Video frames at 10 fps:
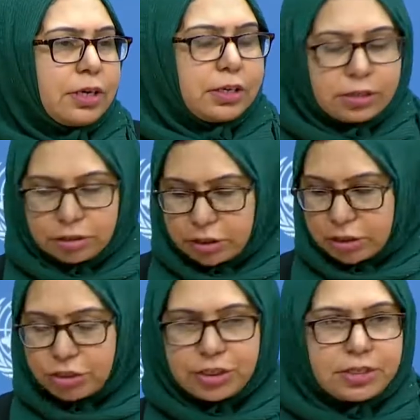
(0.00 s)
and
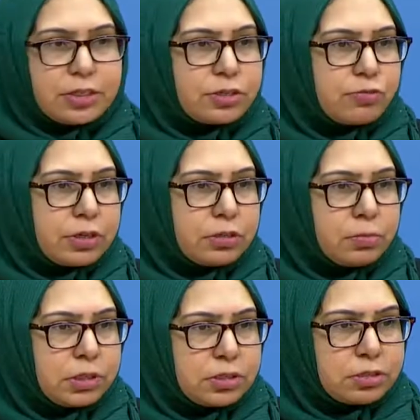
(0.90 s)
uh, she is
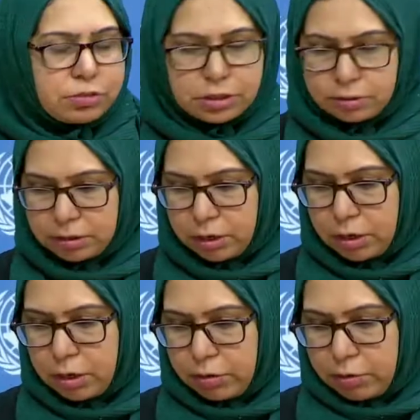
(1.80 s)
federal minister
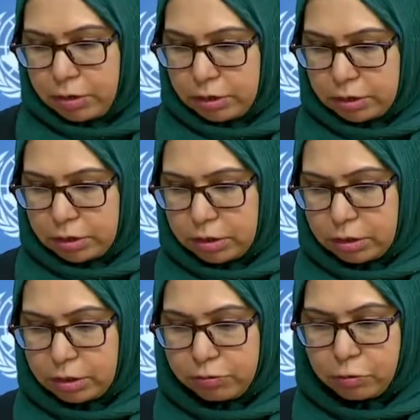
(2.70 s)
uh,